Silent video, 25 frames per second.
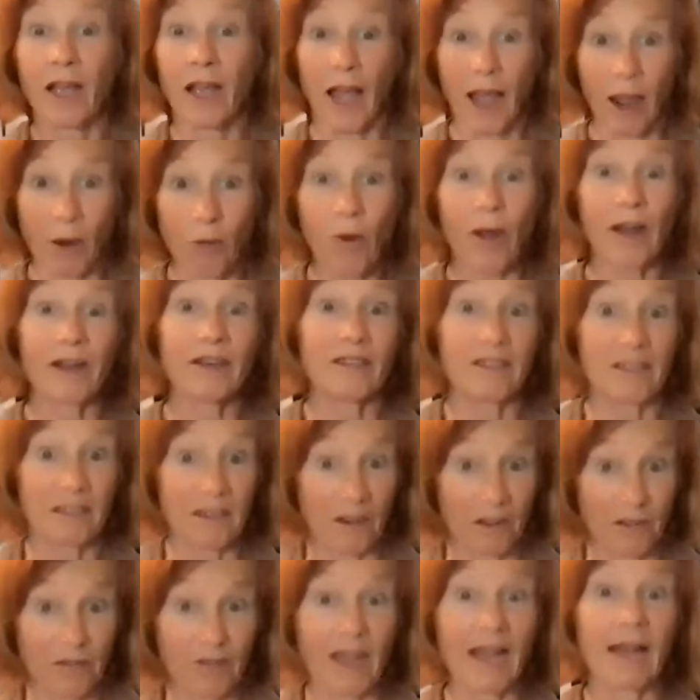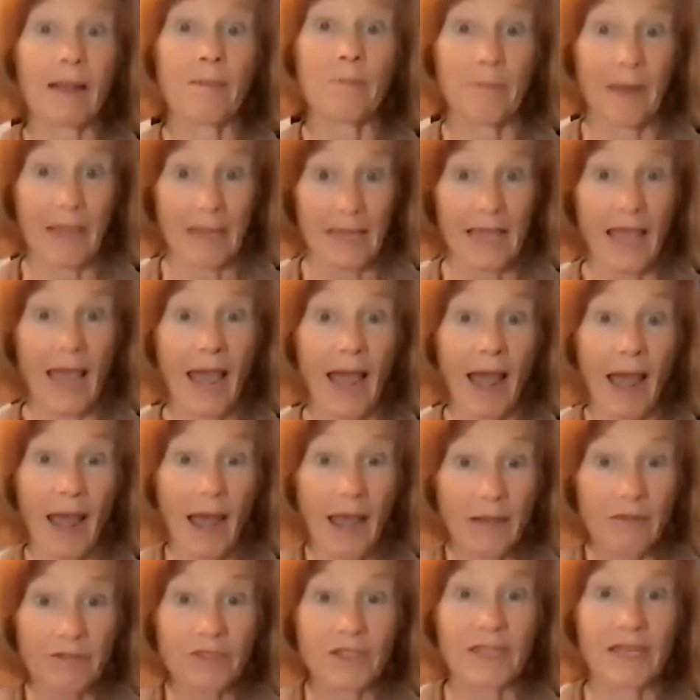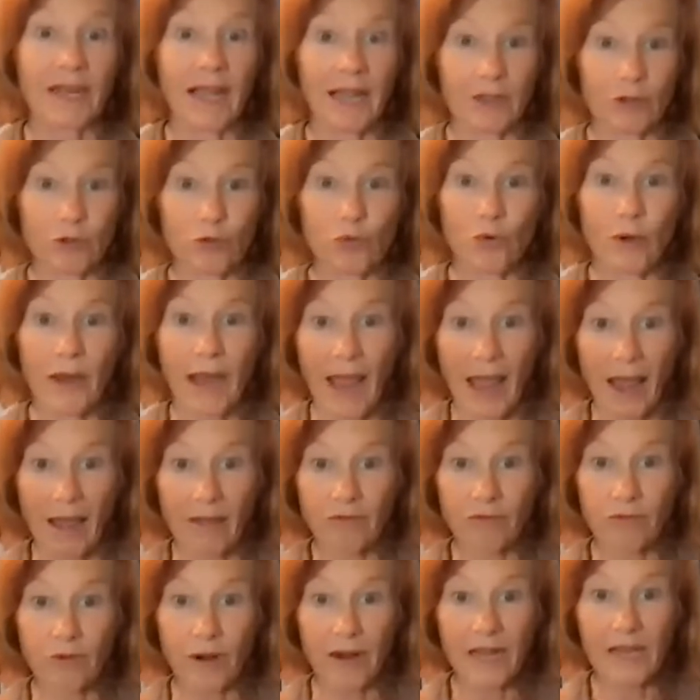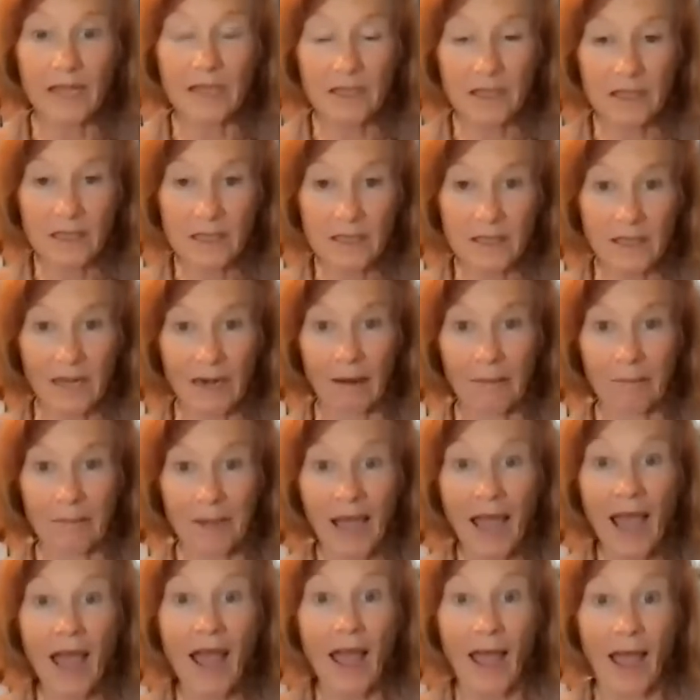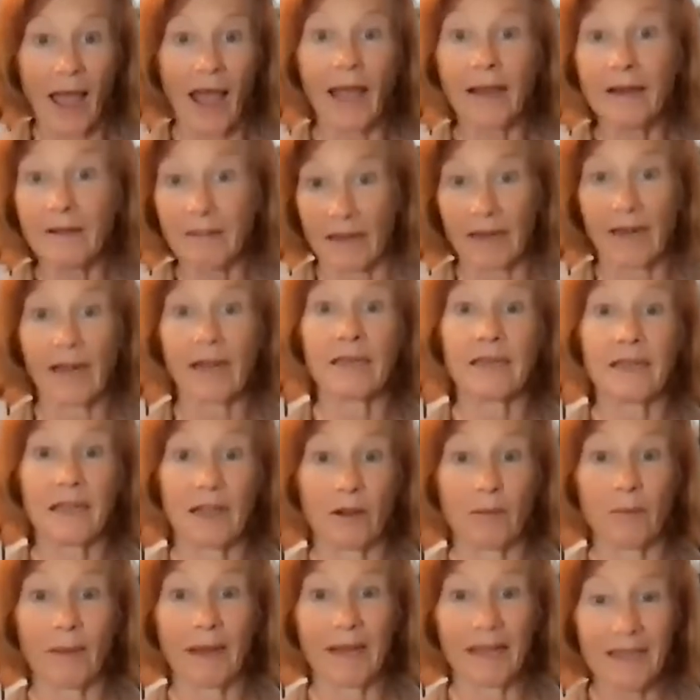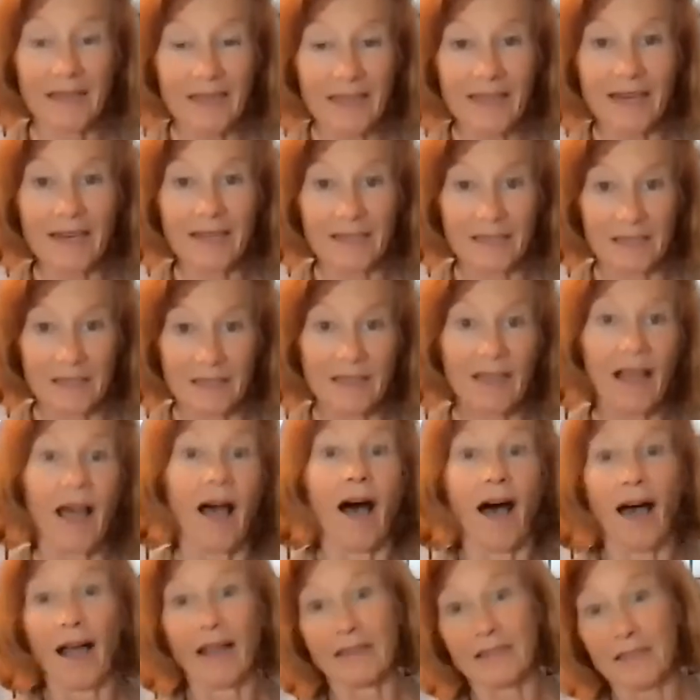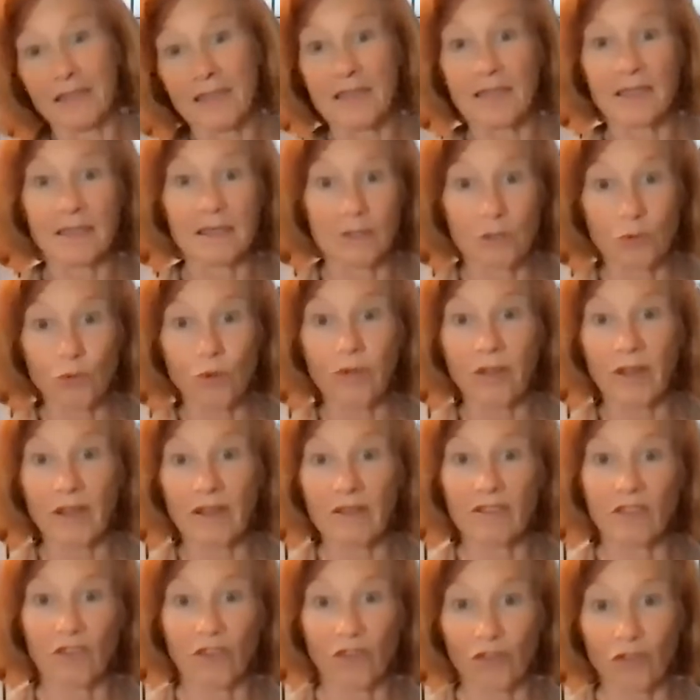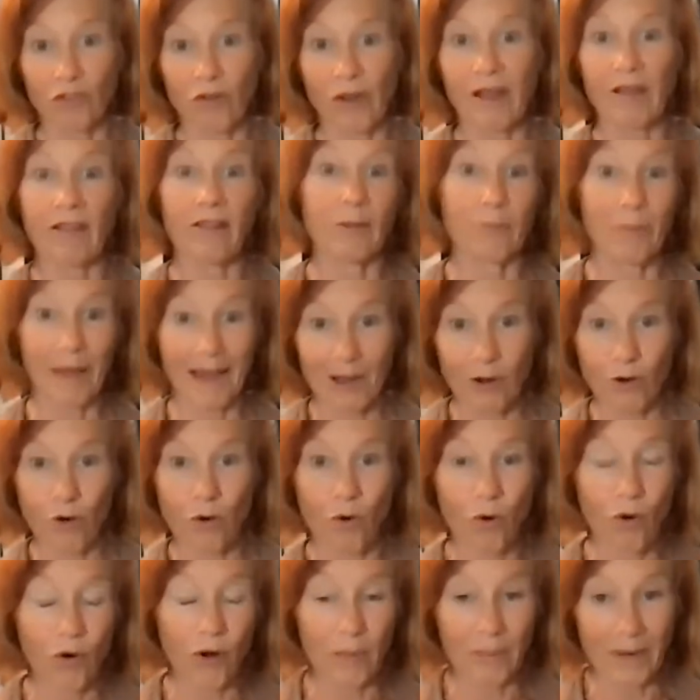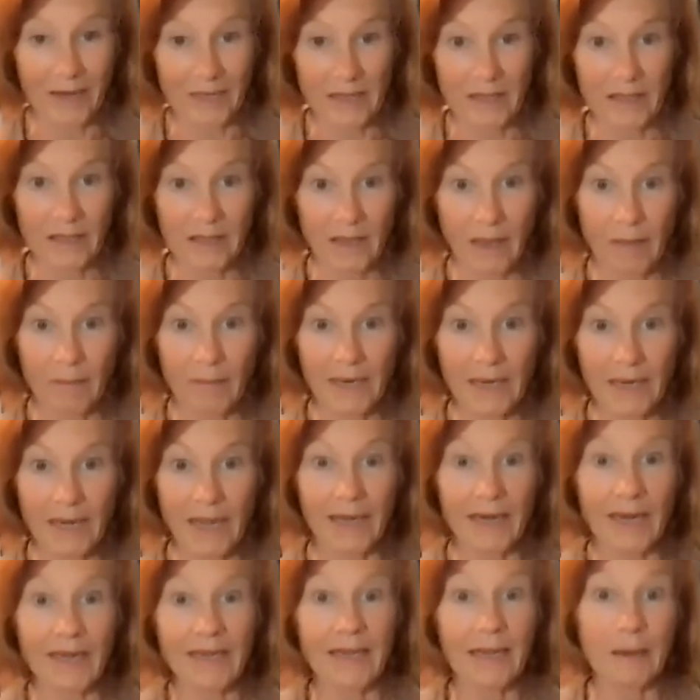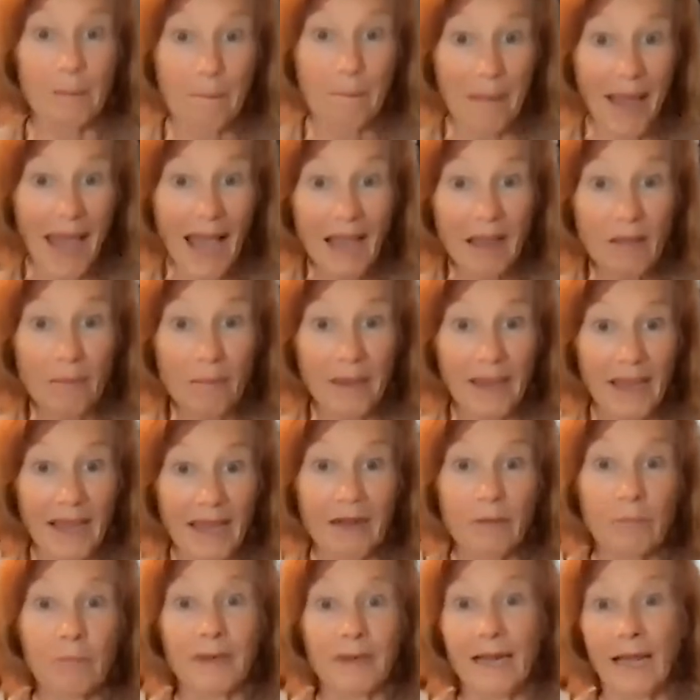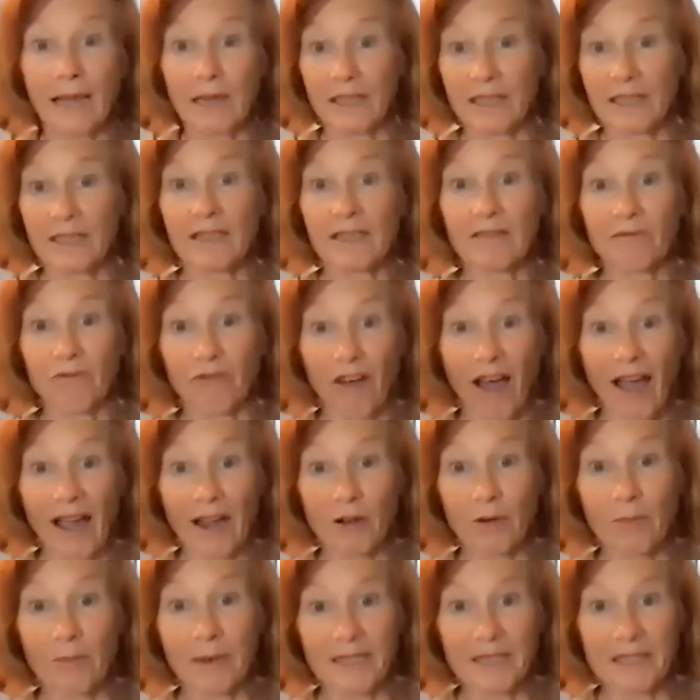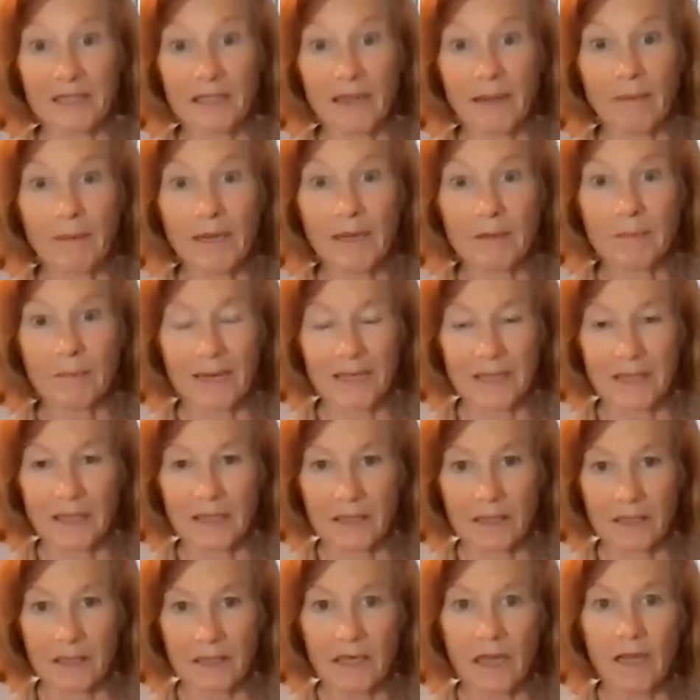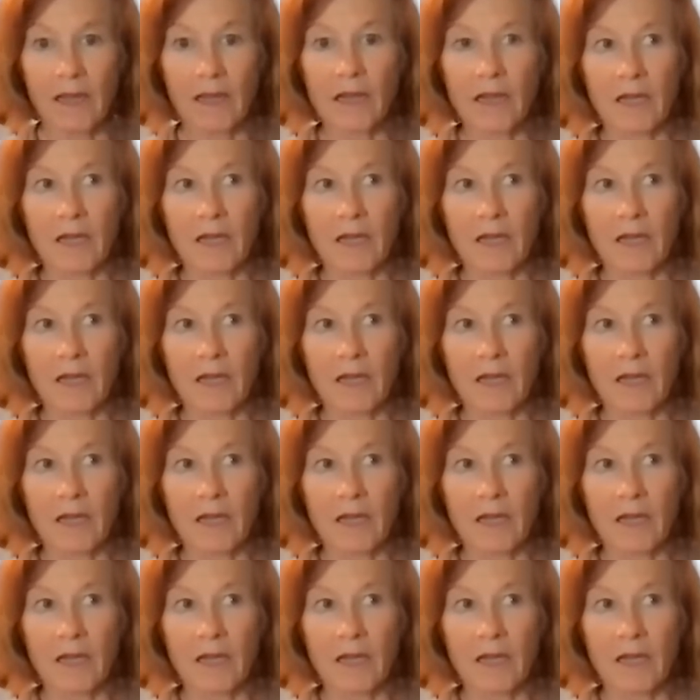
I wanted to develop my calves and I do calf raises and, I'm, and then I'd tear my Achilles. I de- do things to strengthen my core, my stomach, and I'd get back pain, but I didn't fire my stomach muscles.